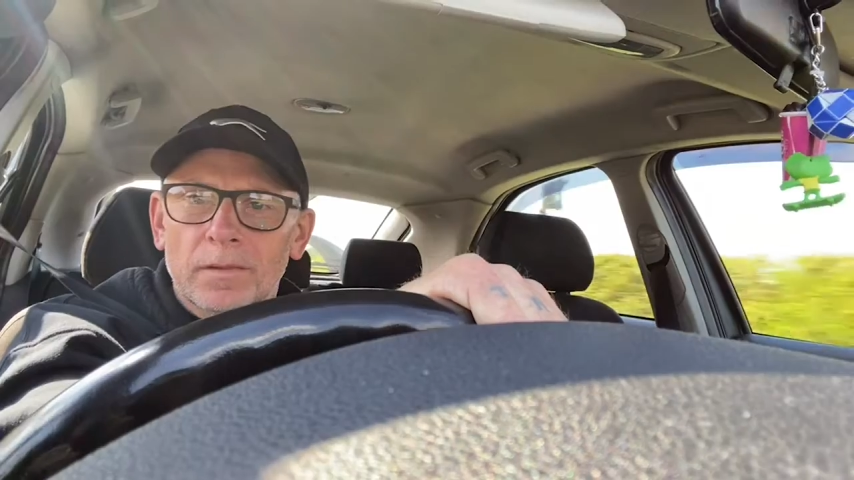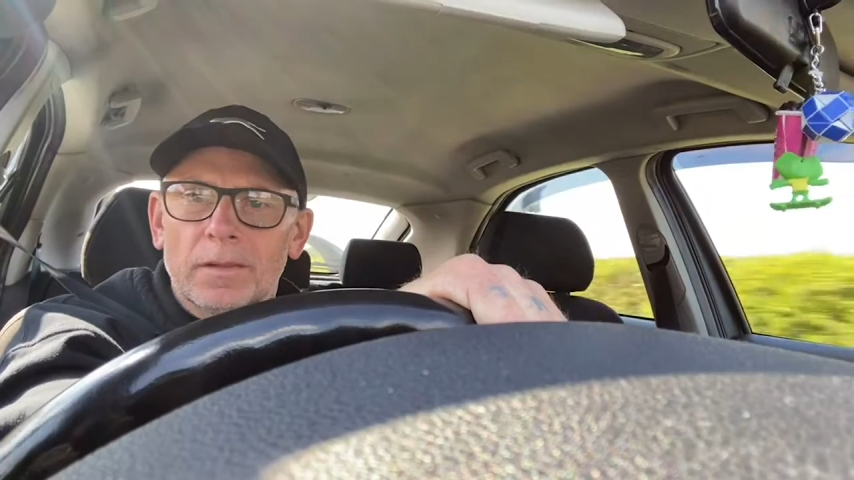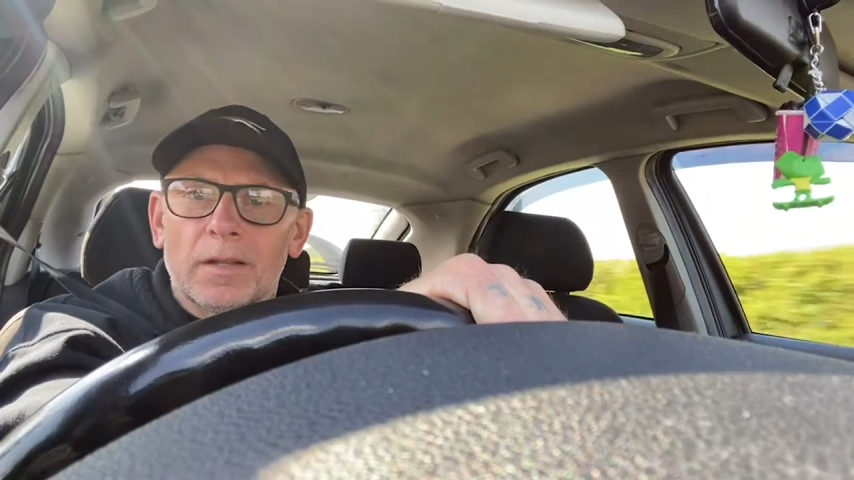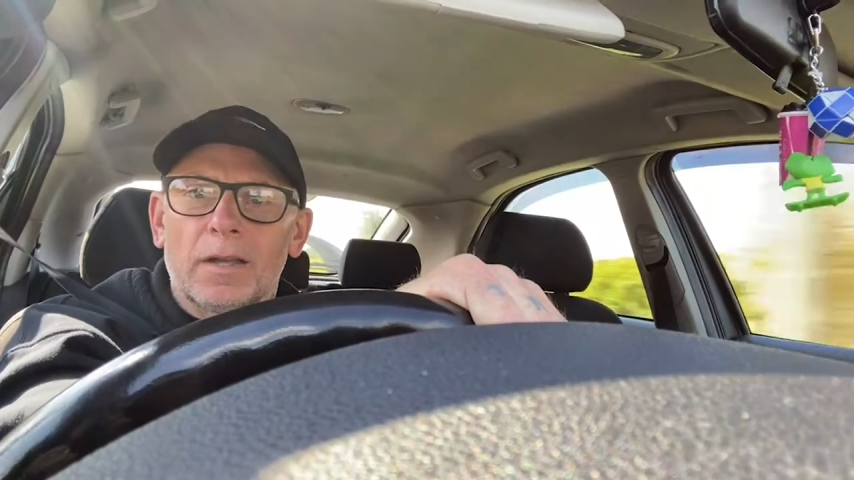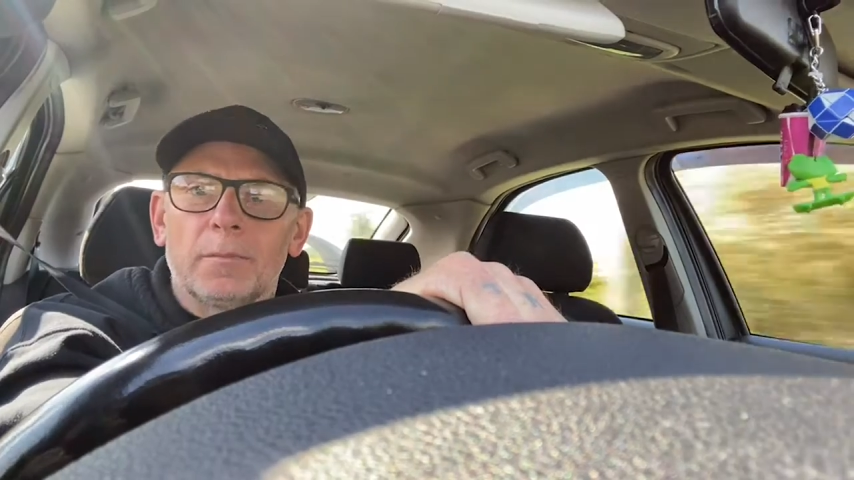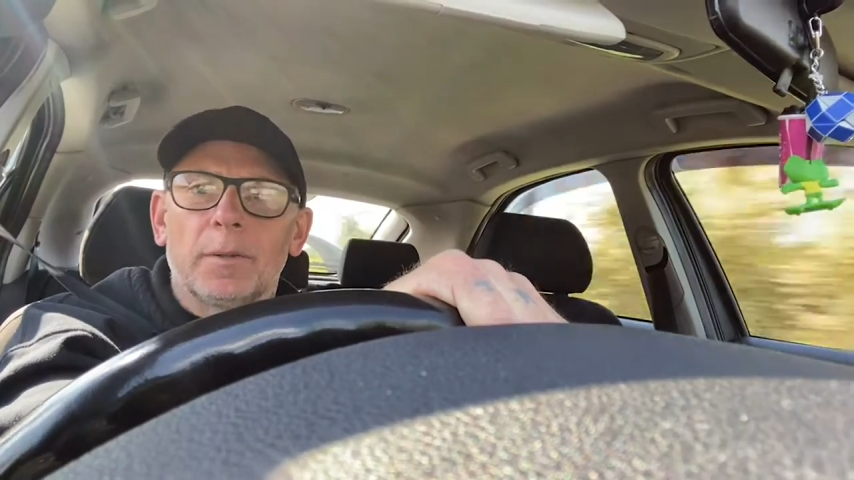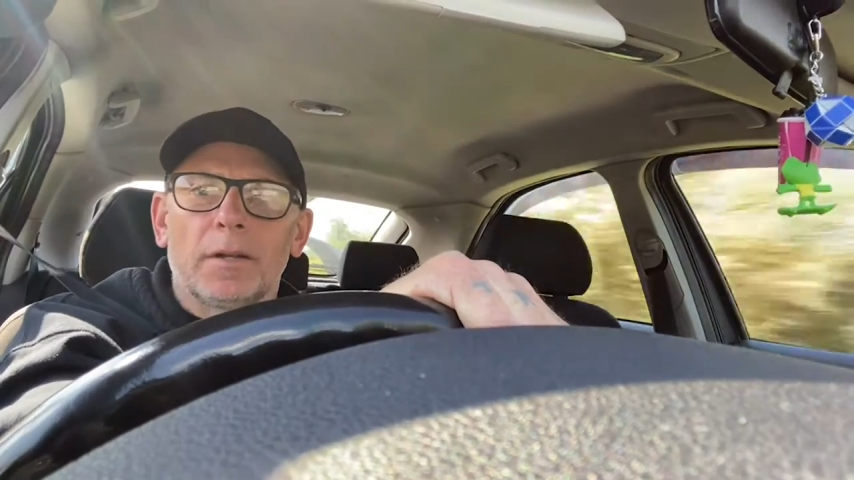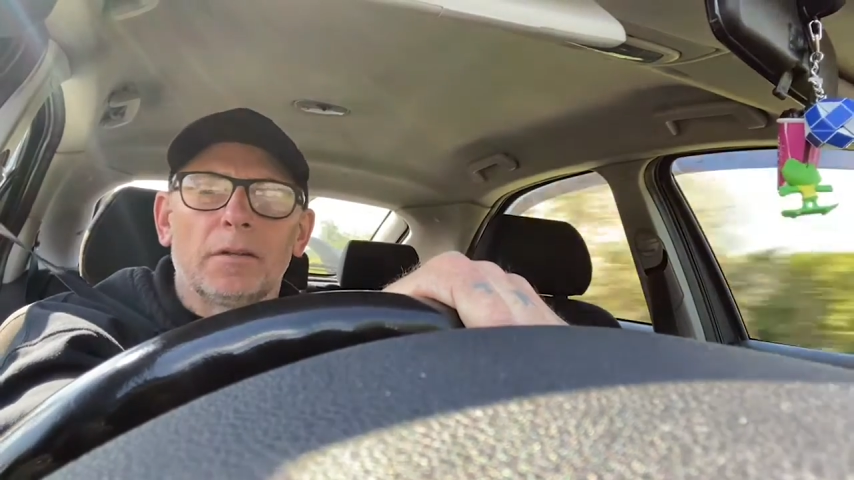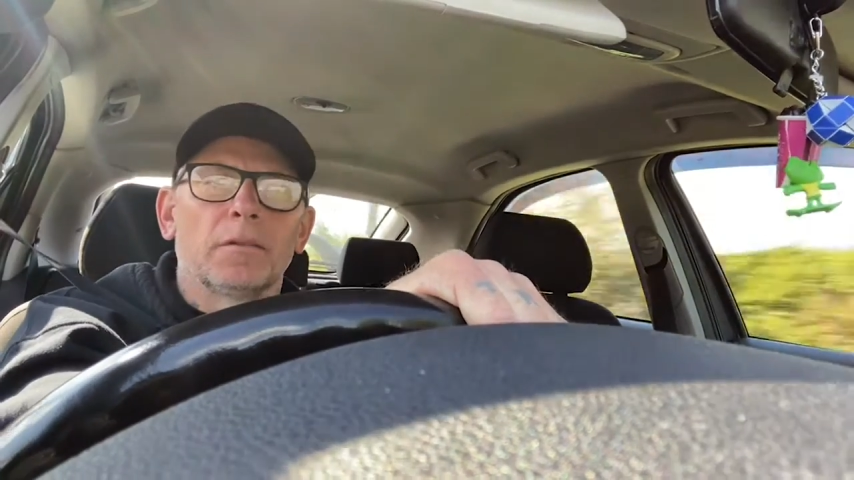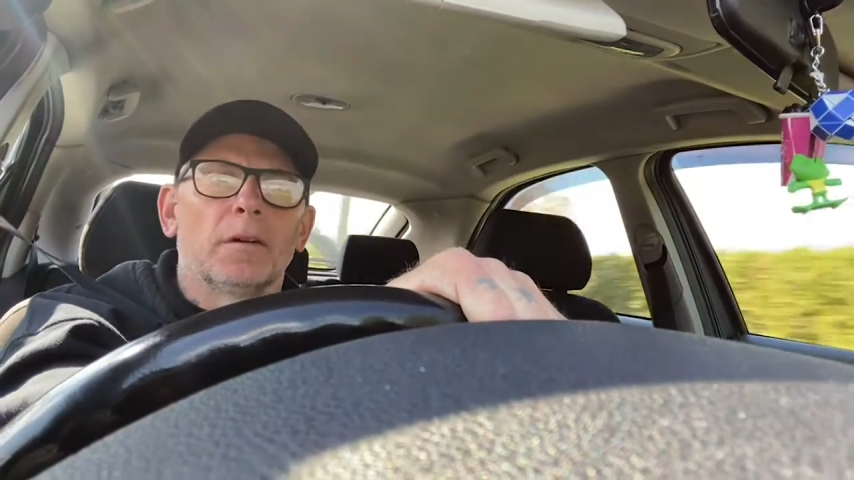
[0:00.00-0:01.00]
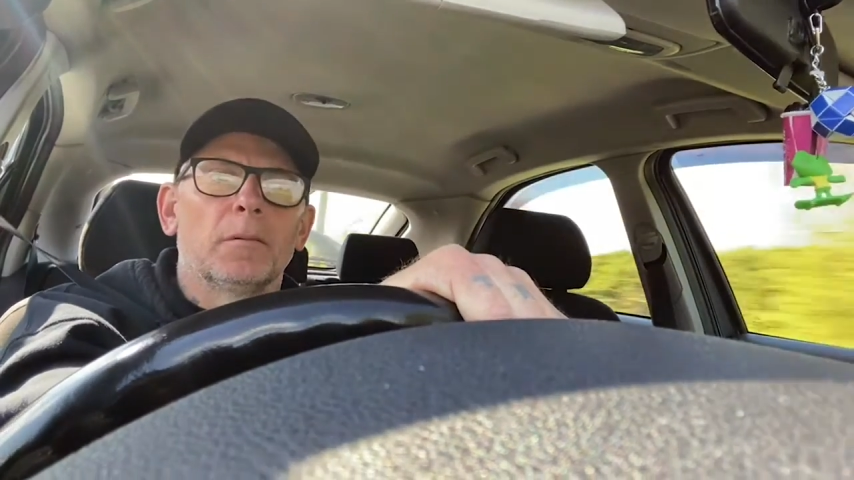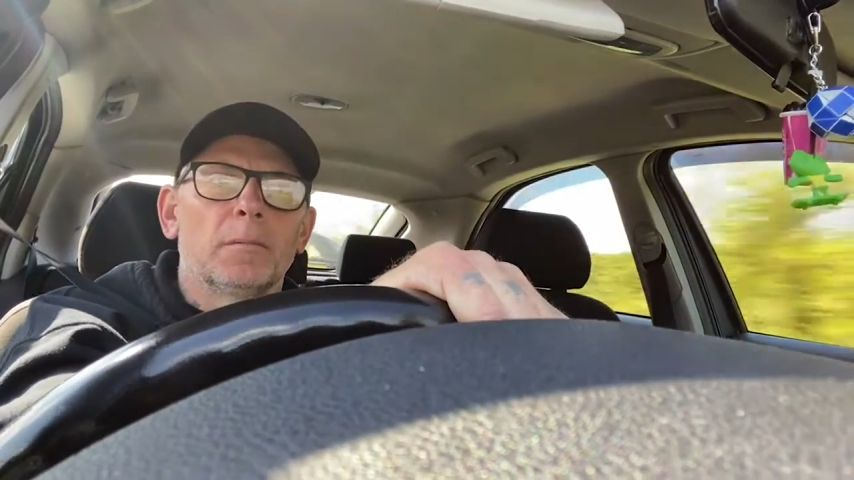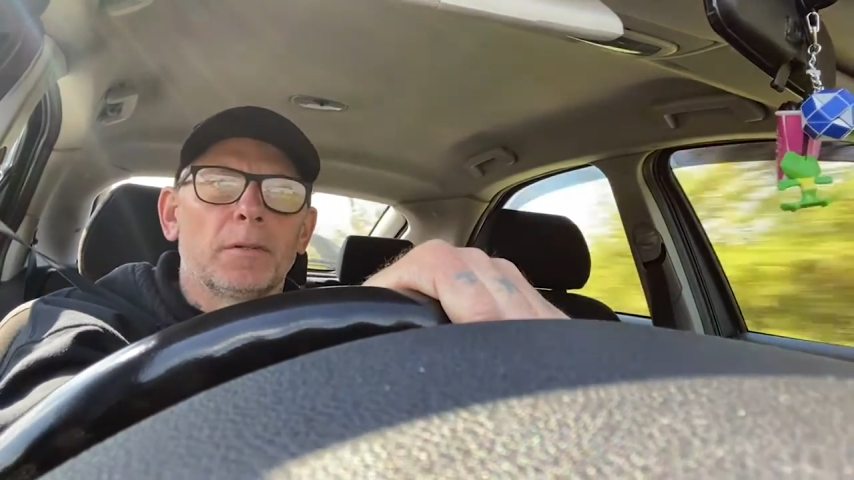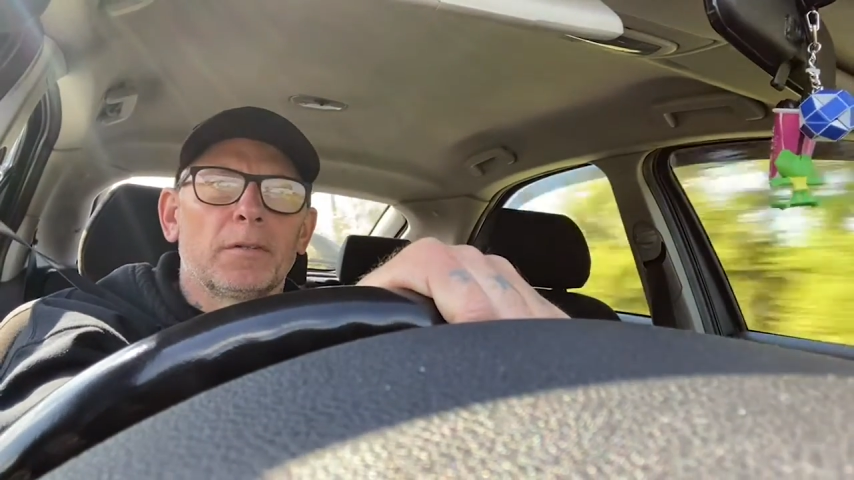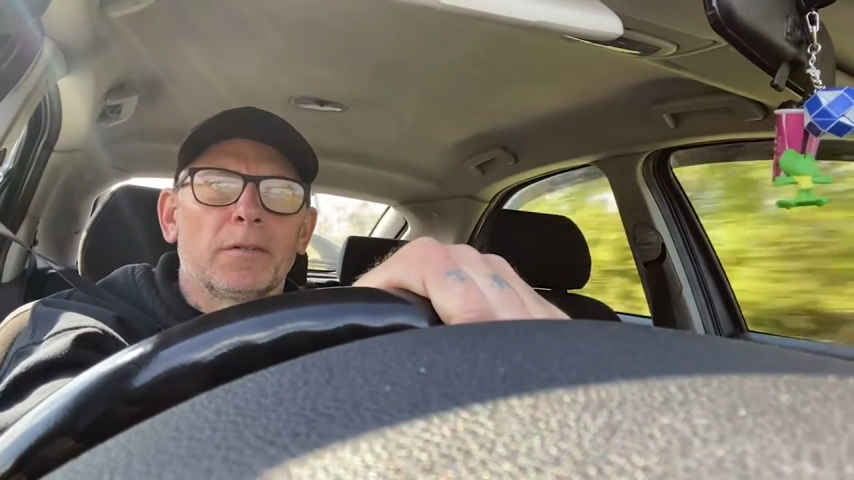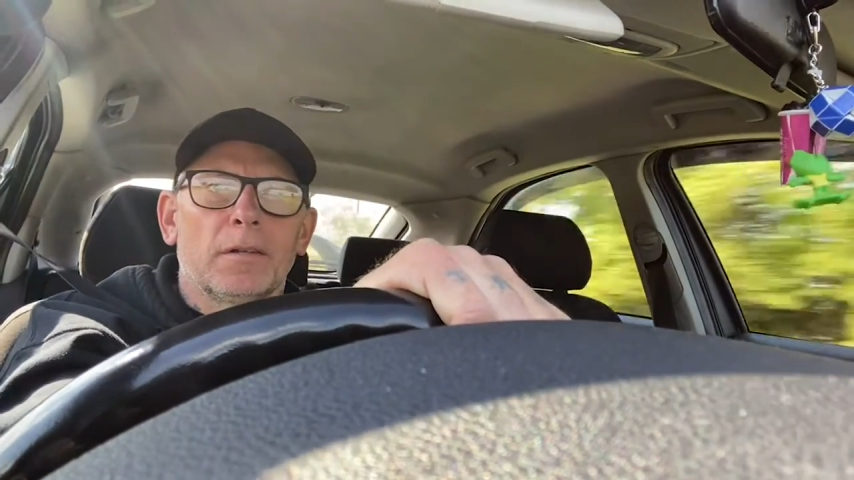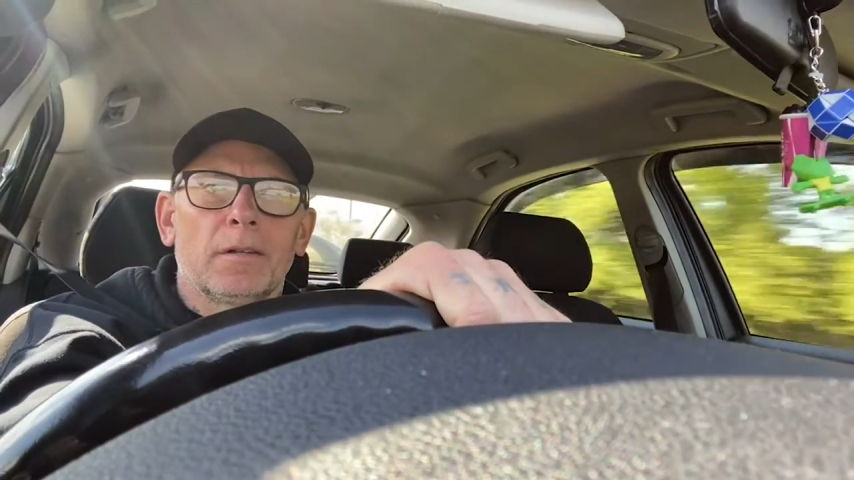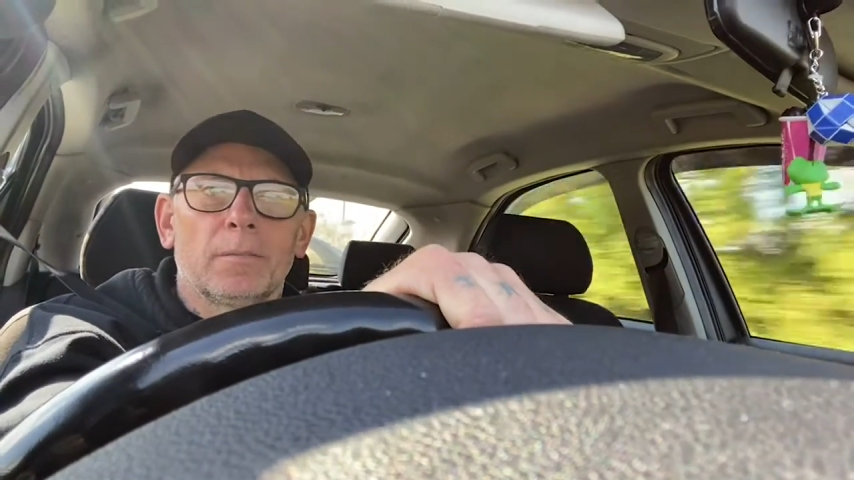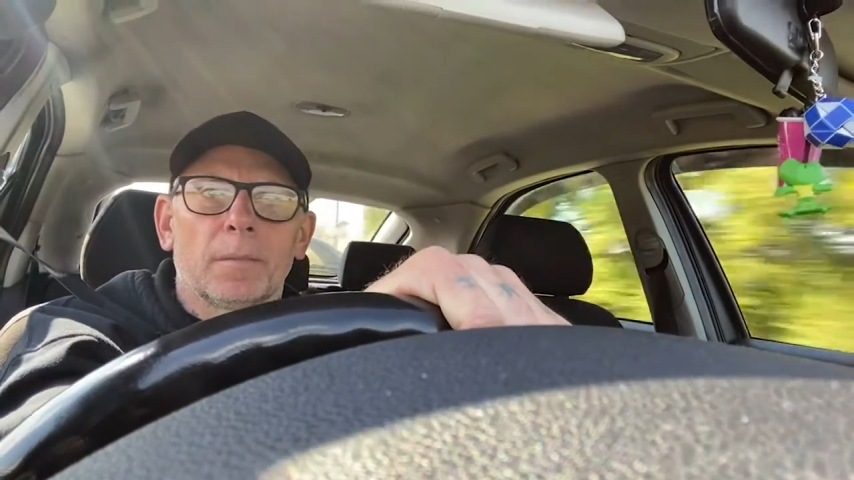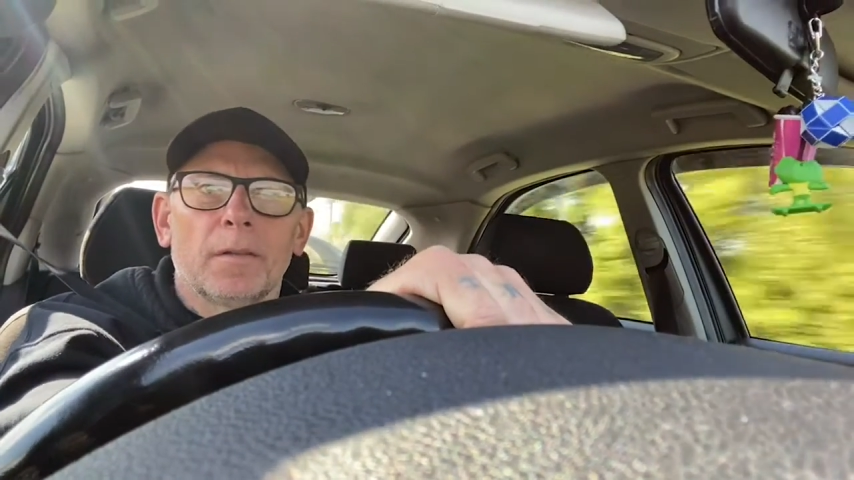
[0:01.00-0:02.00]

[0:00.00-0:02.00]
Again, Bailey's not with me today,